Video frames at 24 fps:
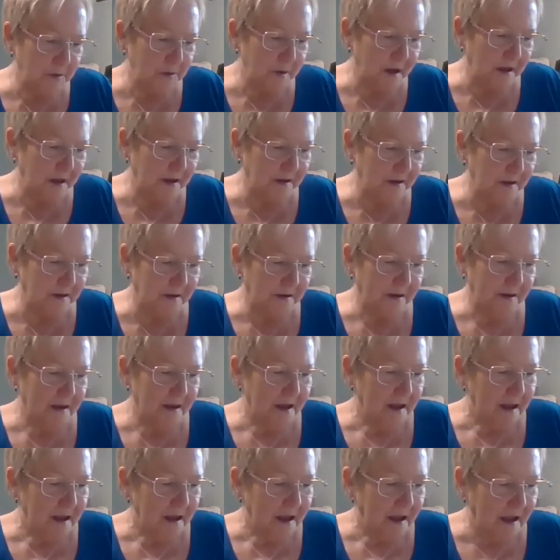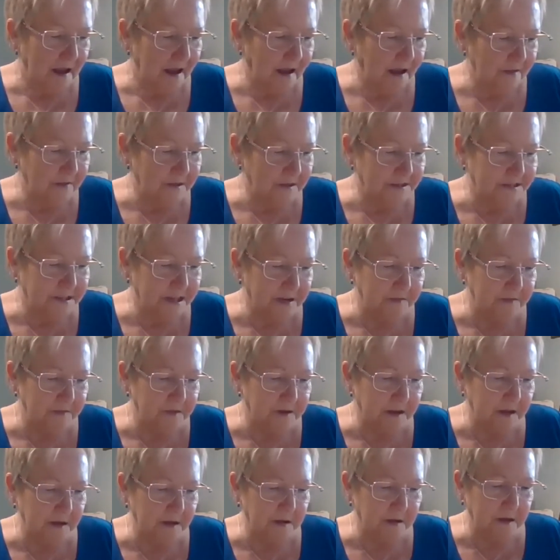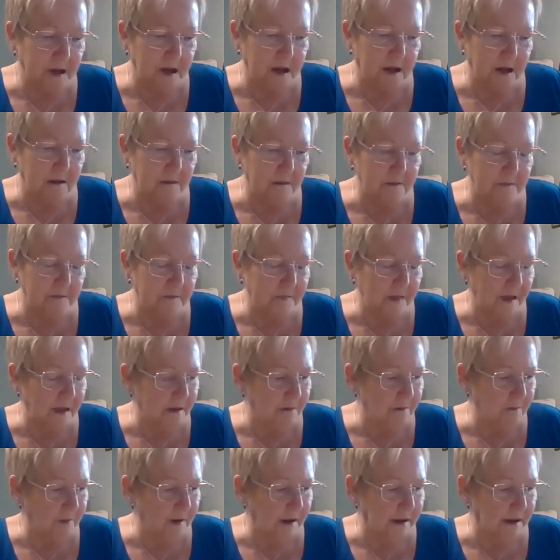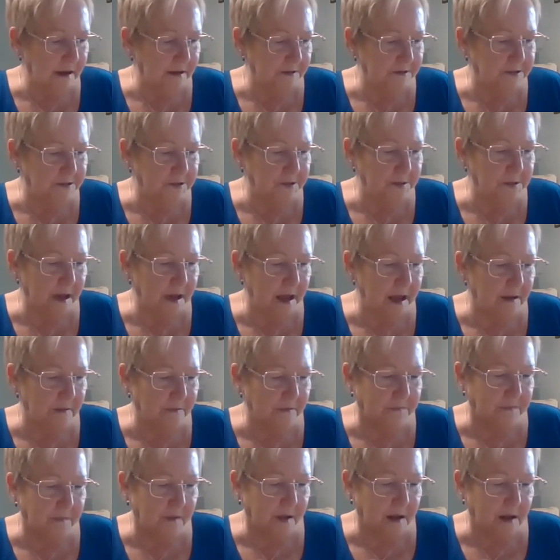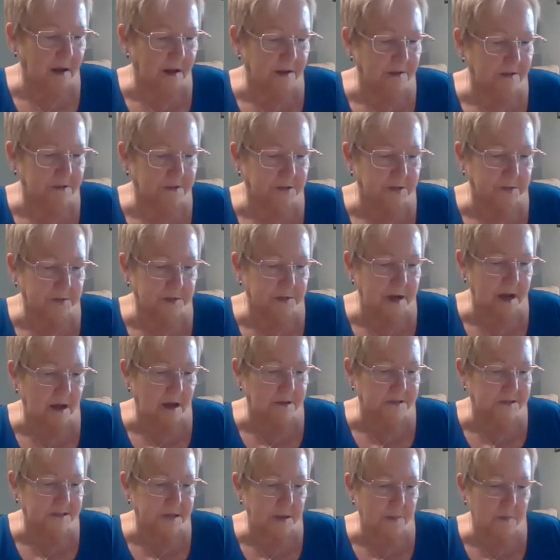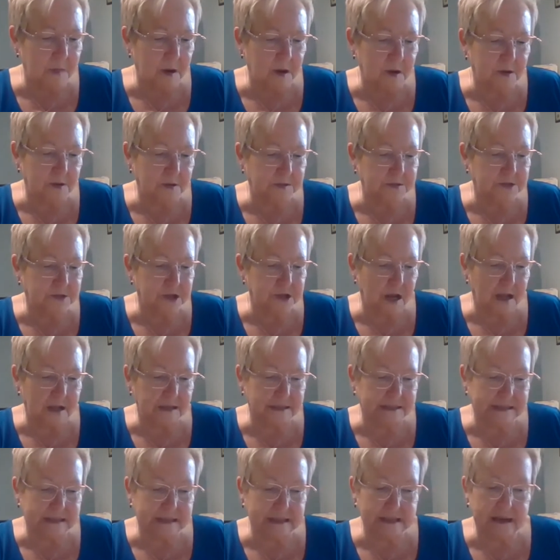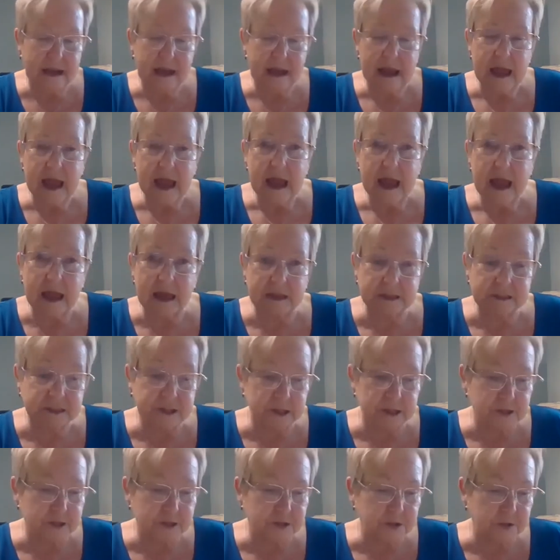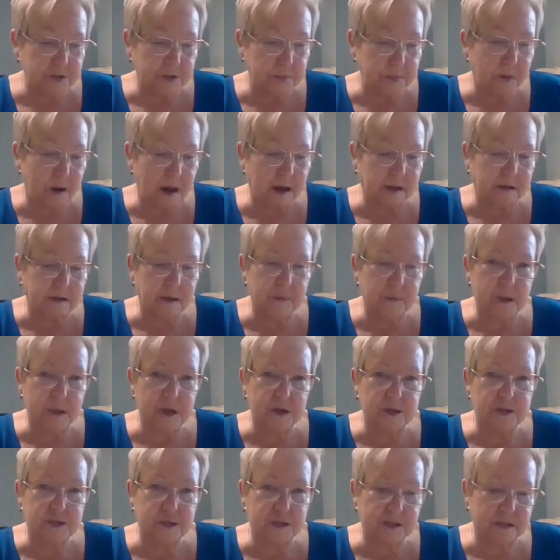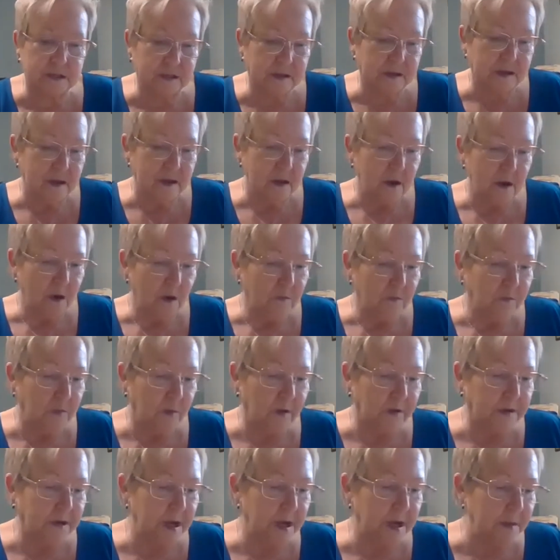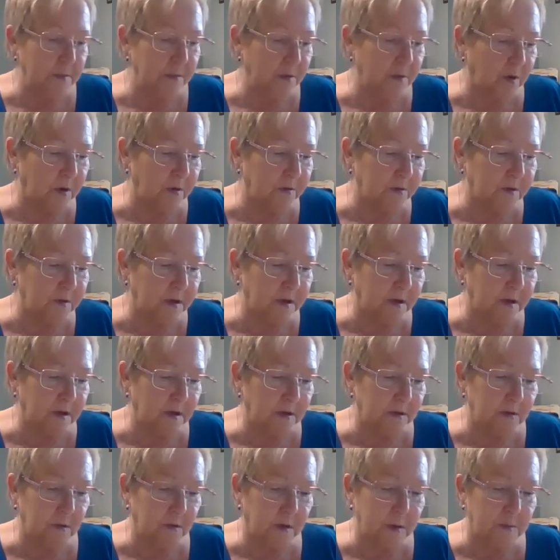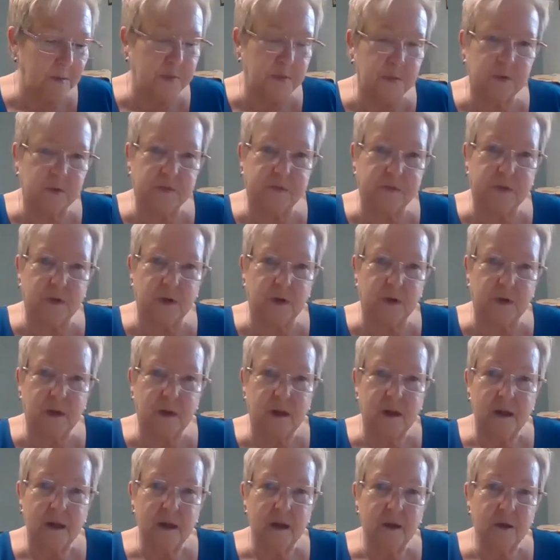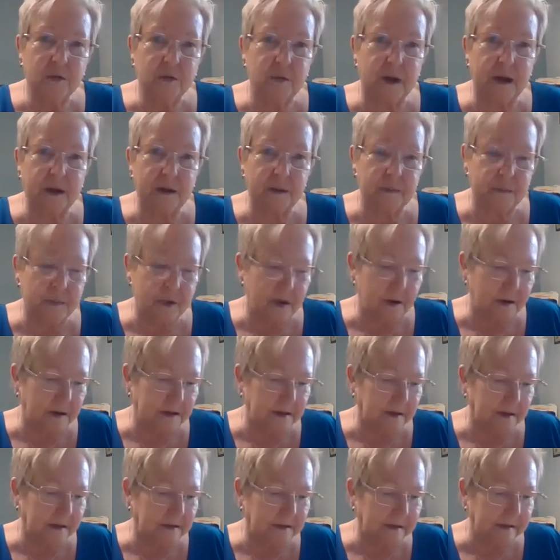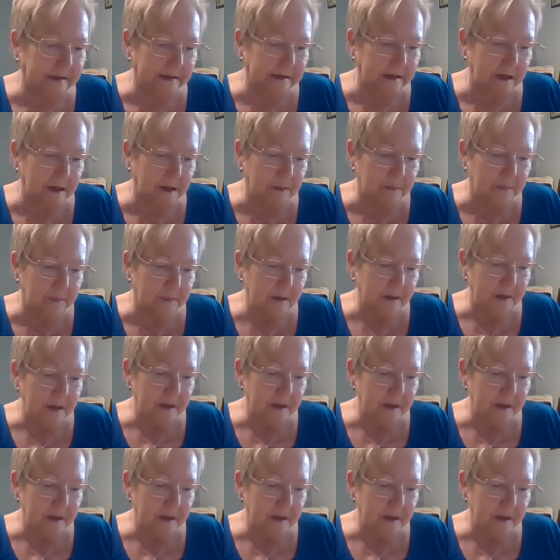Your Honor. This evening, I do have to announce that Mayor Johnson has issued a proclamation for Keep Northern Illinois Beautiful, Great America Cleanup,